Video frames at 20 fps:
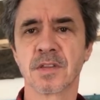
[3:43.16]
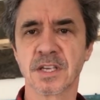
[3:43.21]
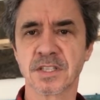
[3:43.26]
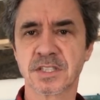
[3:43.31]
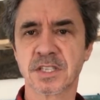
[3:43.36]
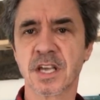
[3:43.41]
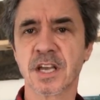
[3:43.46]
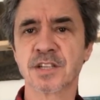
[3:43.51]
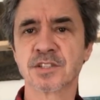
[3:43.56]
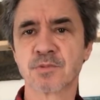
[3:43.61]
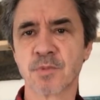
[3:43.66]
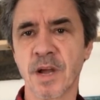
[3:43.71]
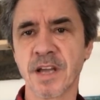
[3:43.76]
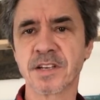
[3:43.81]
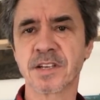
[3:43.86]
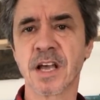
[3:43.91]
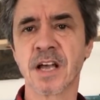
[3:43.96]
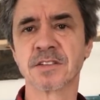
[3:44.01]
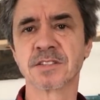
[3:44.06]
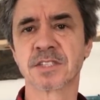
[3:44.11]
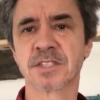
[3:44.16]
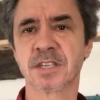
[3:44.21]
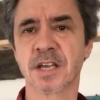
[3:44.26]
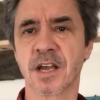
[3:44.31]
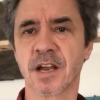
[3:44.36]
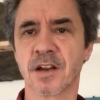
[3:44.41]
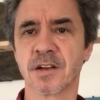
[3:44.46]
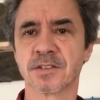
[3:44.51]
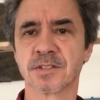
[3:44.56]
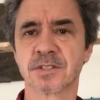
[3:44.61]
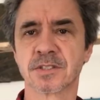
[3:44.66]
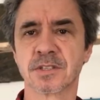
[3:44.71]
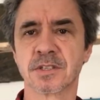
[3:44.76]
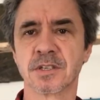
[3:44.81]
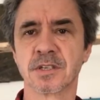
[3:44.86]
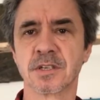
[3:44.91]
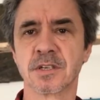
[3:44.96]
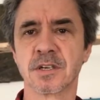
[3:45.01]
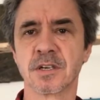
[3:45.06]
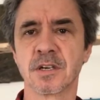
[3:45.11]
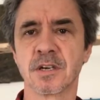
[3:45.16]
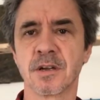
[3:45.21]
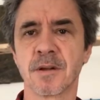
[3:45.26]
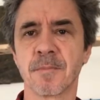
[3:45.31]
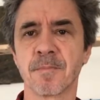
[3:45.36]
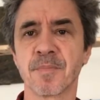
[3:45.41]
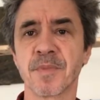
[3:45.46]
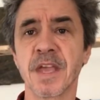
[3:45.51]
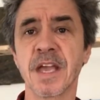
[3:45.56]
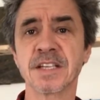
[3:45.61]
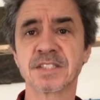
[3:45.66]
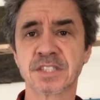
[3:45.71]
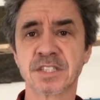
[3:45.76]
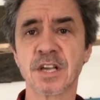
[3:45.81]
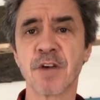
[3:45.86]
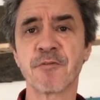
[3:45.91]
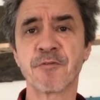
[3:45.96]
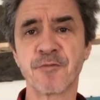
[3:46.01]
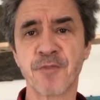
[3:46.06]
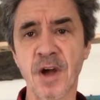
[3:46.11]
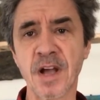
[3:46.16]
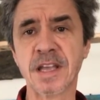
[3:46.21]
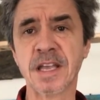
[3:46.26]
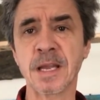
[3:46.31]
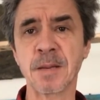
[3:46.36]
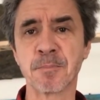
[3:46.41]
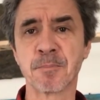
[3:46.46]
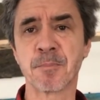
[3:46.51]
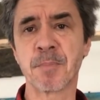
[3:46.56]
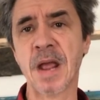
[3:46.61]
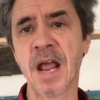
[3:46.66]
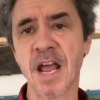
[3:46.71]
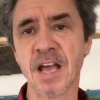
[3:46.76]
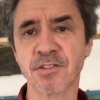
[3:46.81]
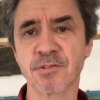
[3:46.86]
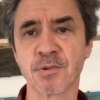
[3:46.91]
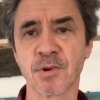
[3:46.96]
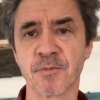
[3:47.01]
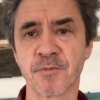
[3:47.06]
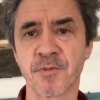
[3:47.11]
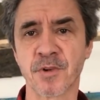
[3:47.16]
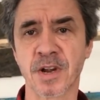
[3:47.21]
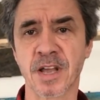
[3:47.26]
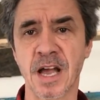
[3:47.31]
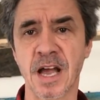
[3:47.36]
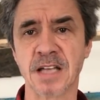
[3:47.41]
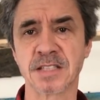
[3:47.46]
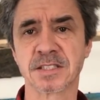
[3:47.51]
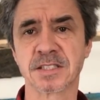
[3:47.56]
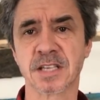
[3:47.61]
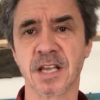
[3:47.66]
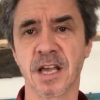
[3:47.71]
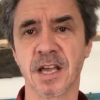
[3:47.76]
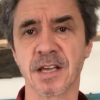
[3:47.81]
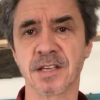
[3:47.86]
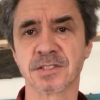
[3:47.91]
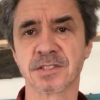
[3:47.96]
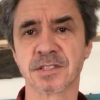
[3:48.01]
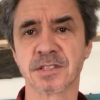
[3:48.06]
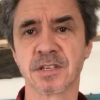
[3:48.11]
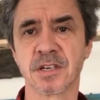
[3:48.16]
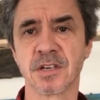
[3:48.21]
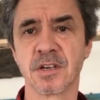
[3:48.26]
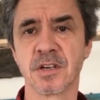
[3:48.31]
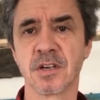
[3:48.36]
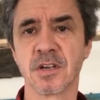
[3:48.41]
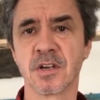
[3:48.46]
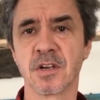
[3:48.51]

They said it's right downstairs. It's the fucking bathroom, for God's sakes.